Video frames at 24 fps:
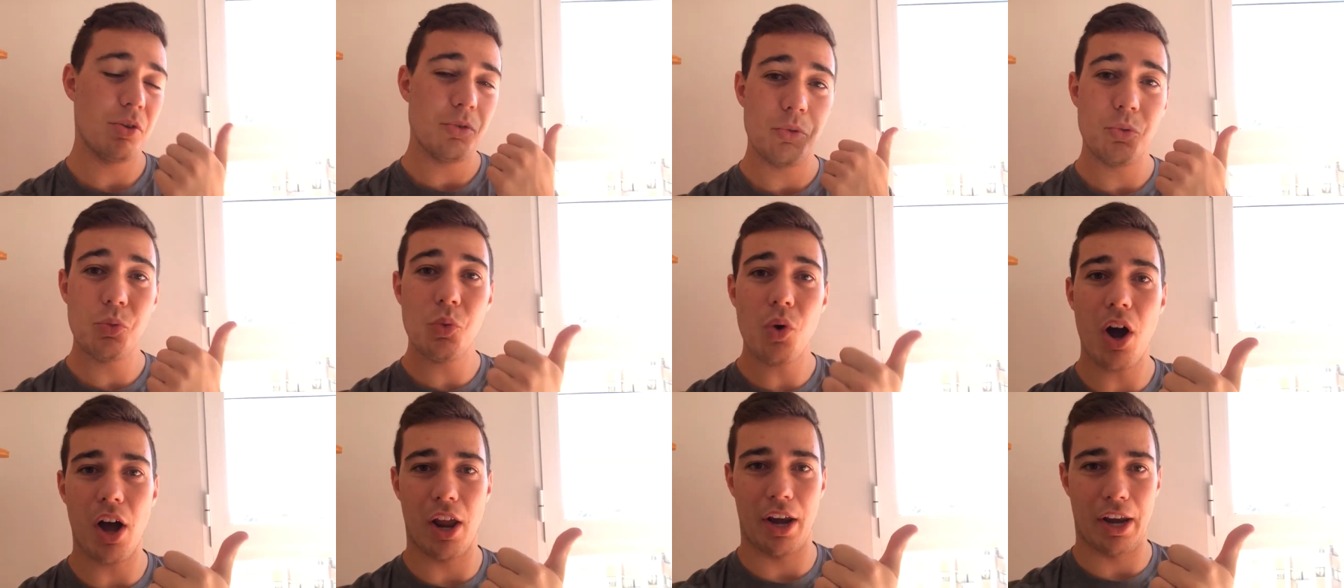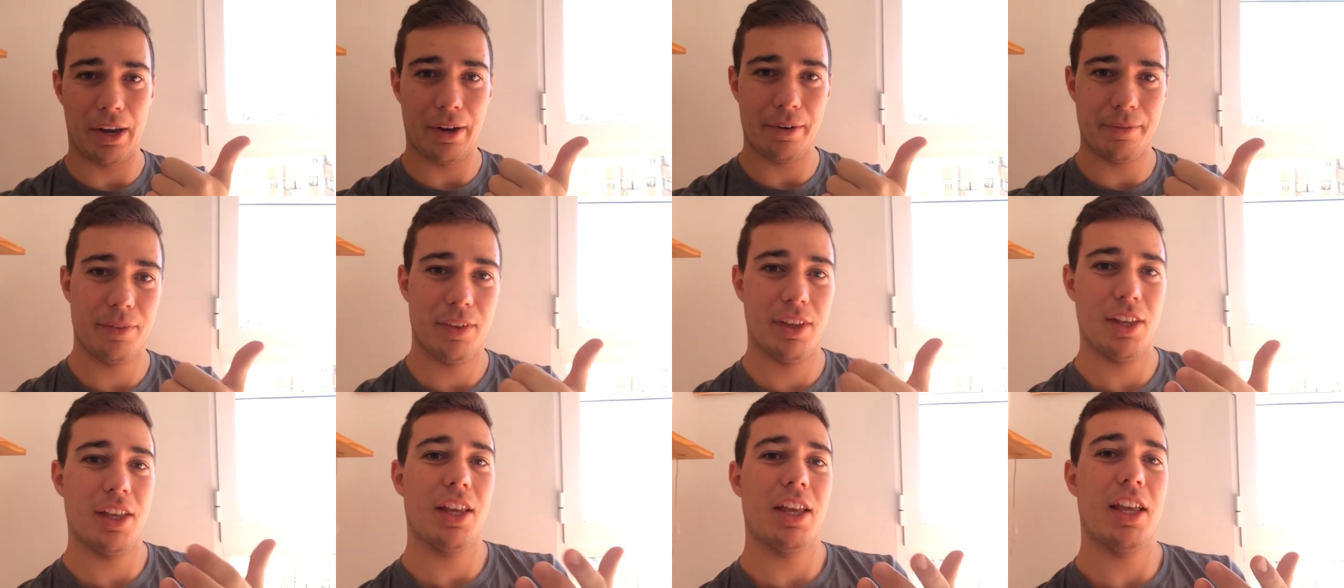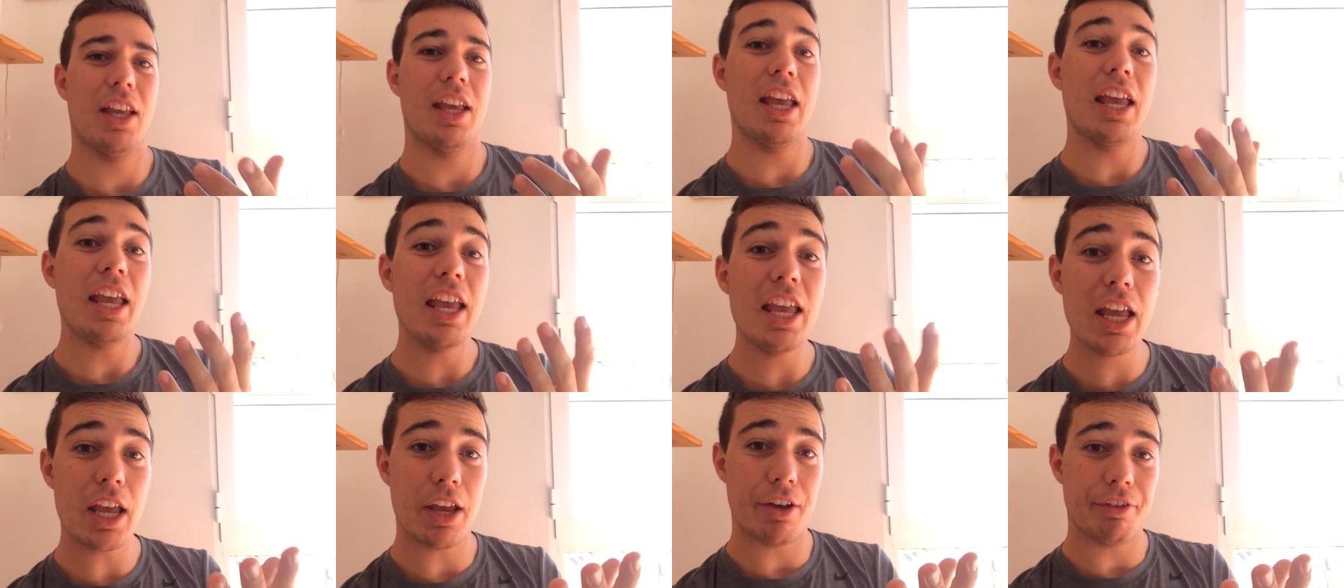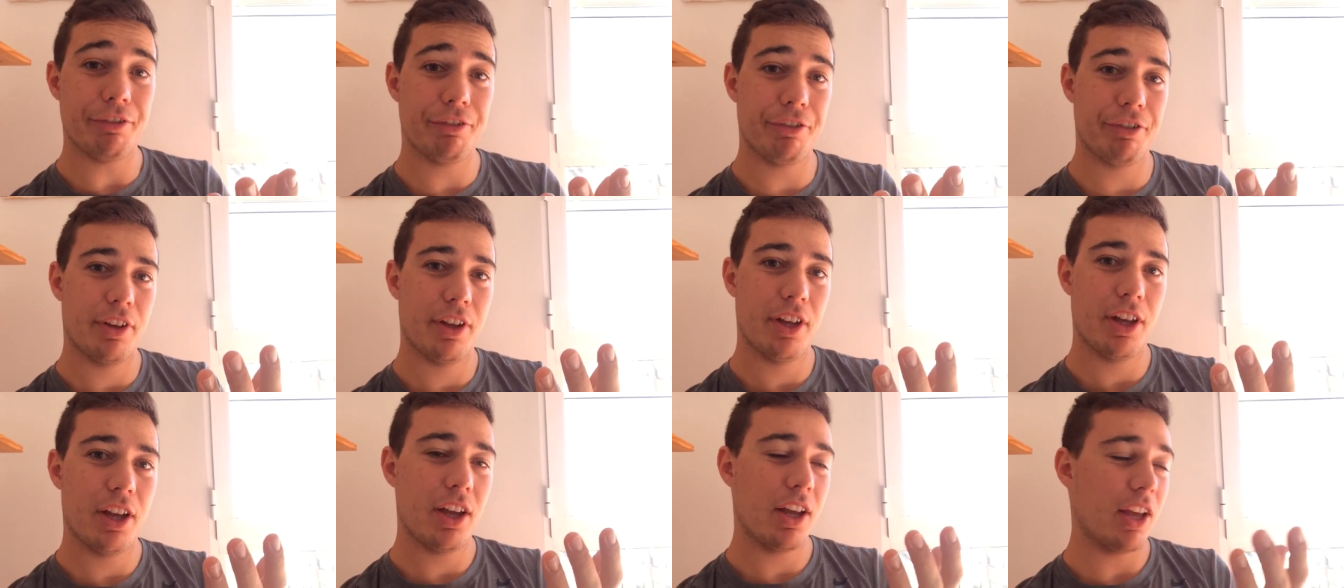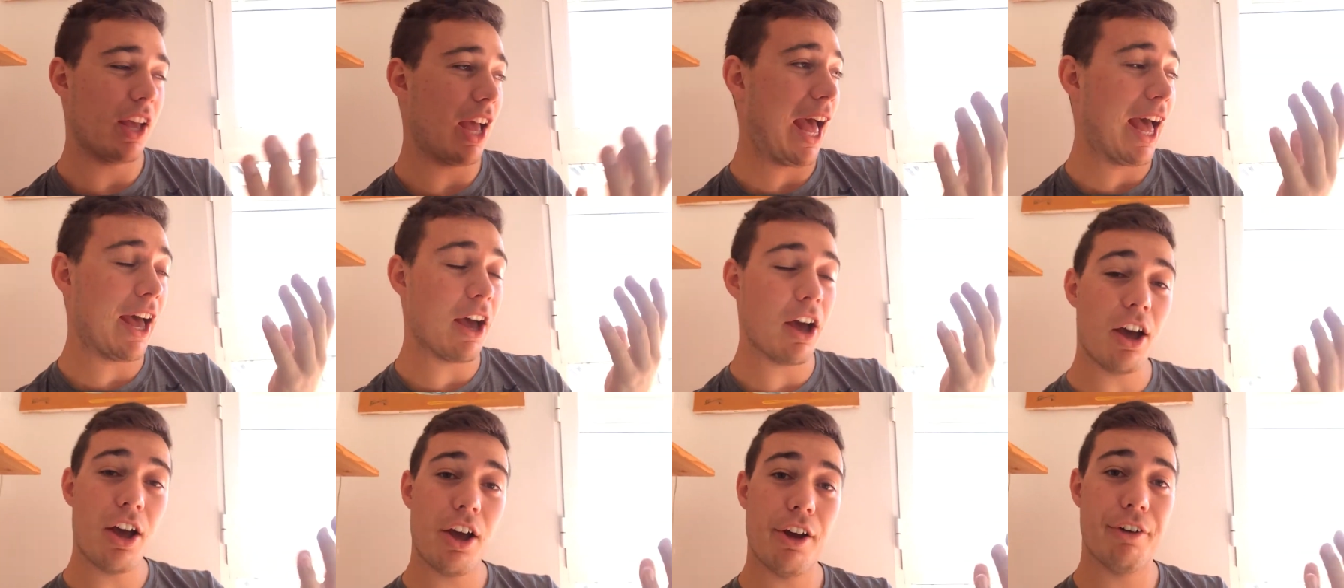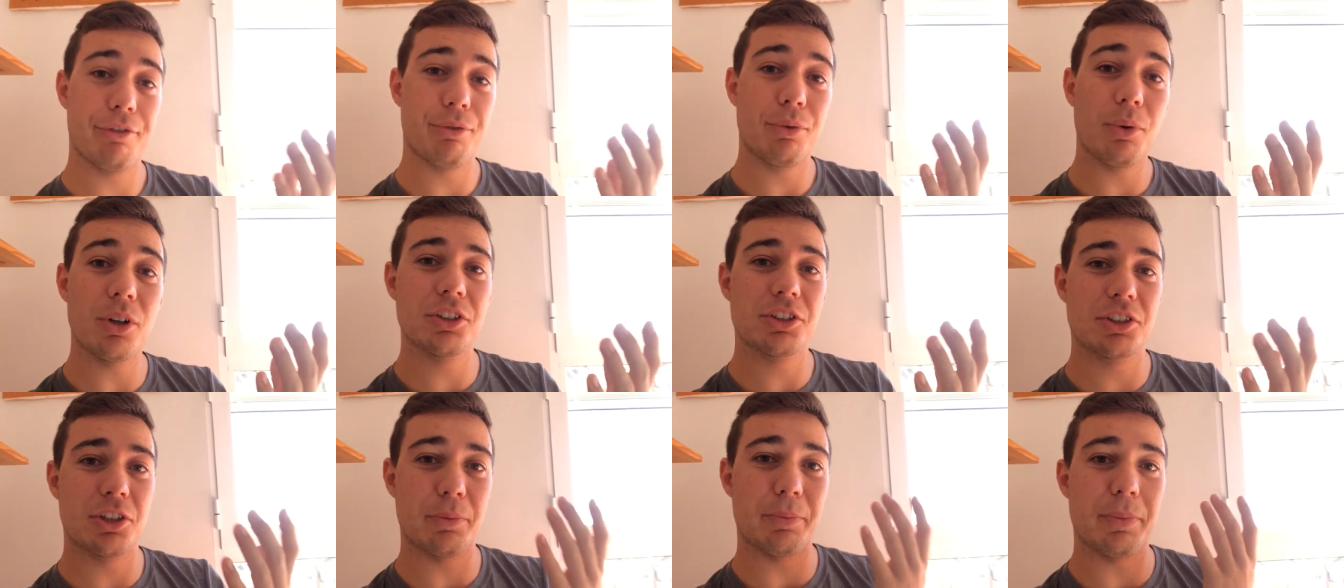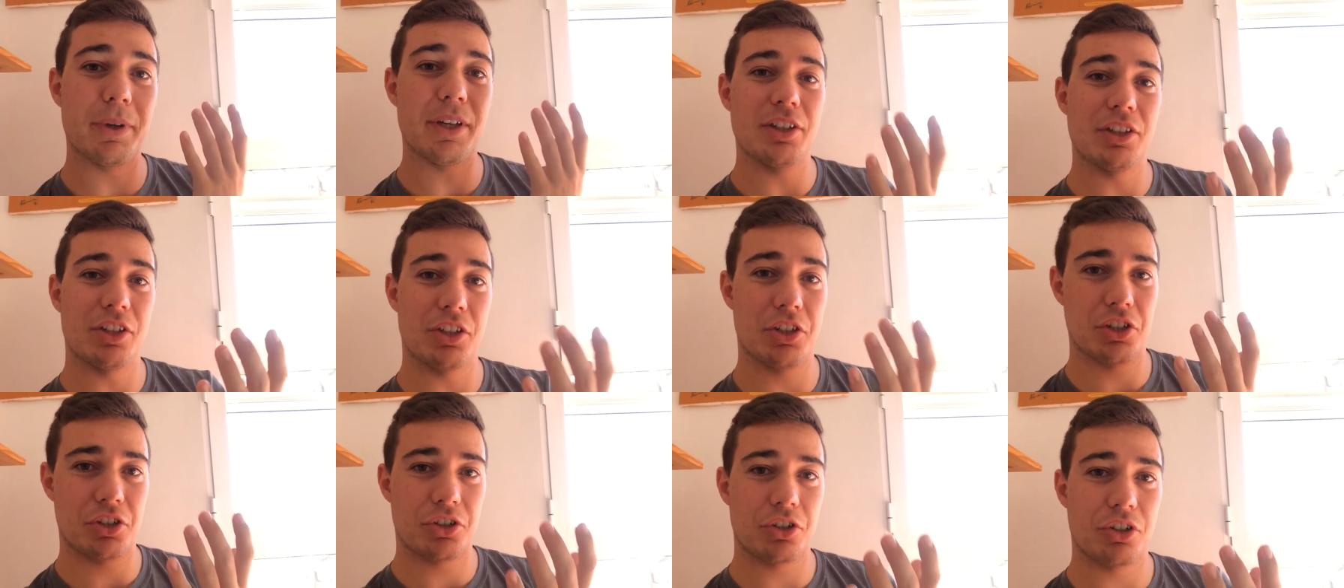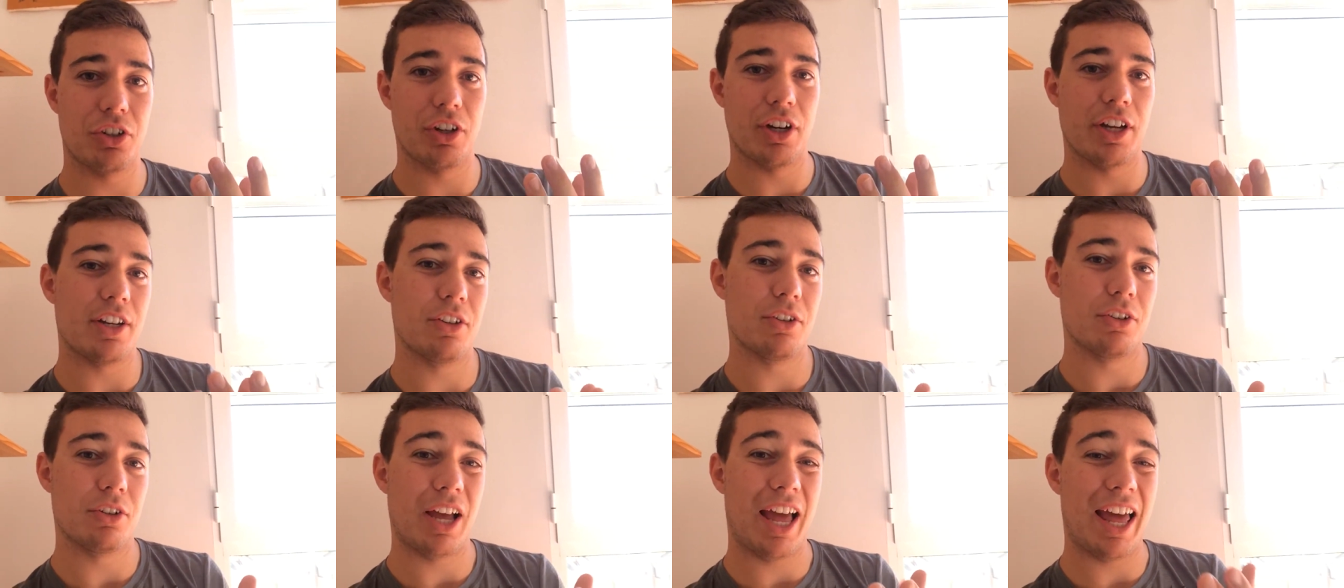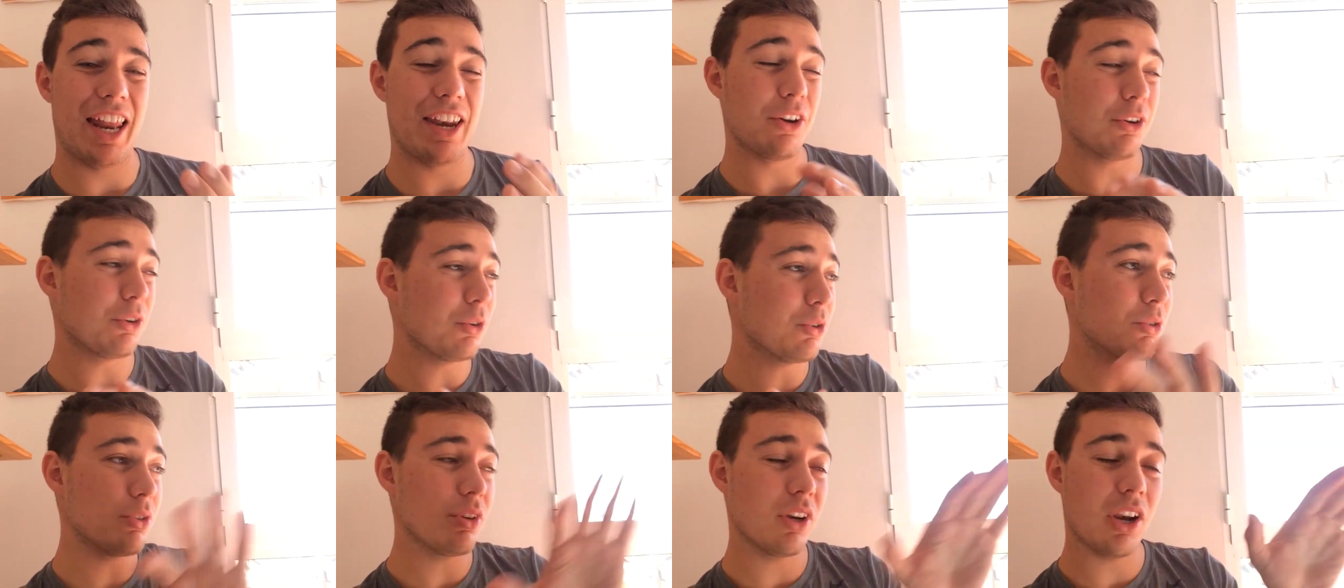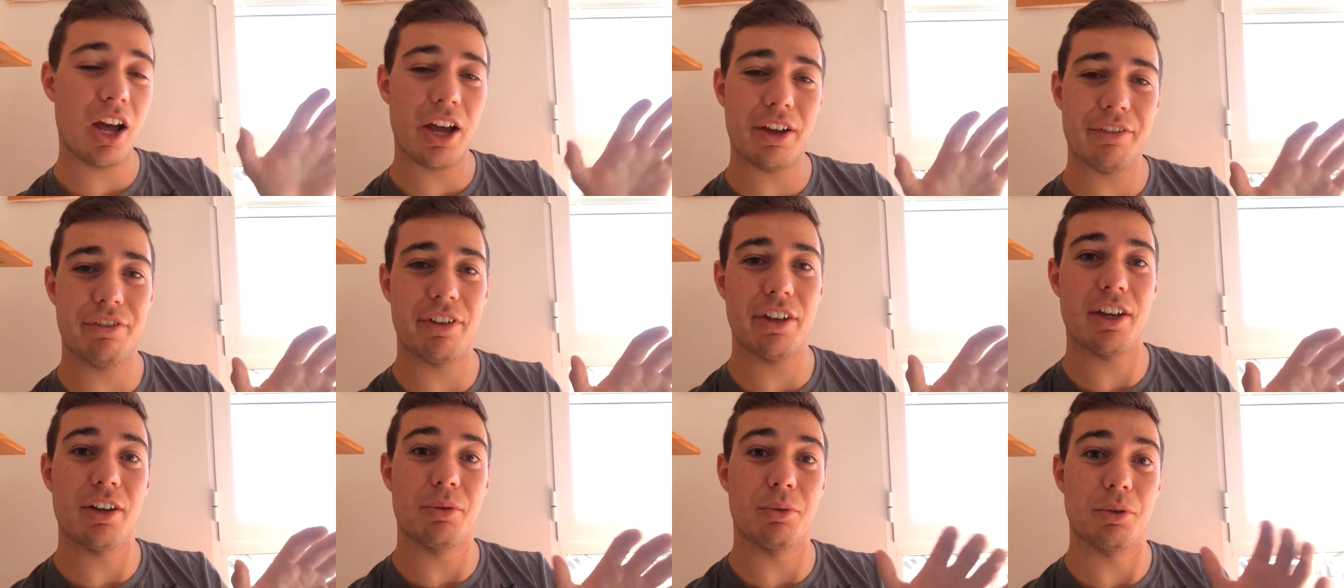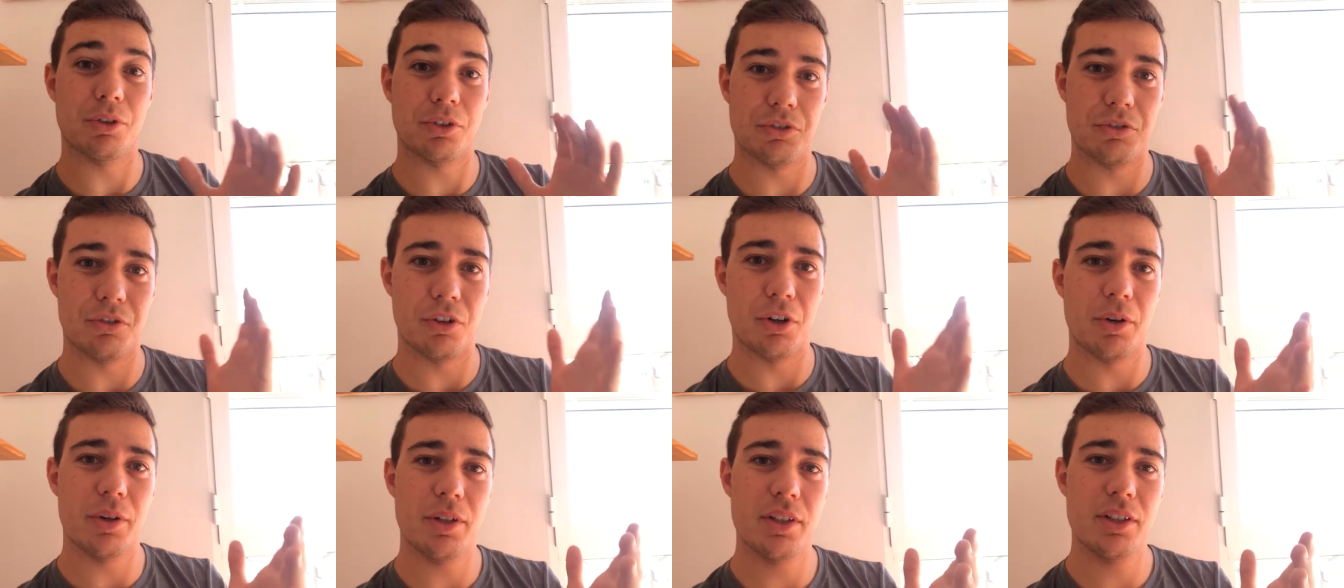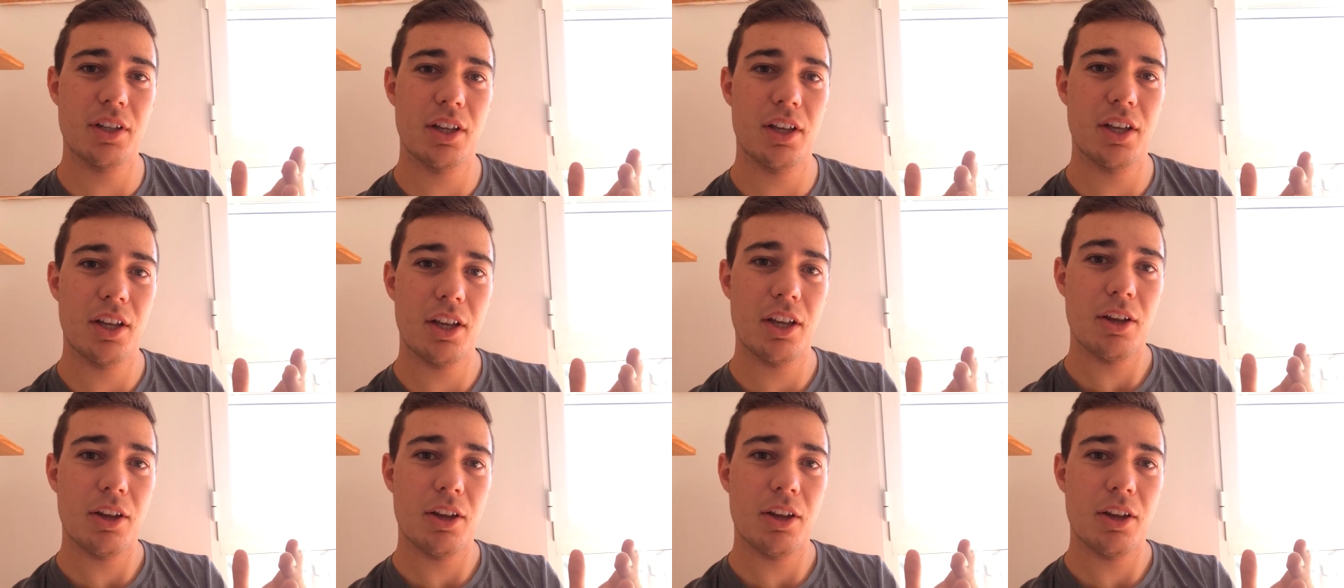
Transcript: One, if Earth was to be destroyed and all life here was ruined,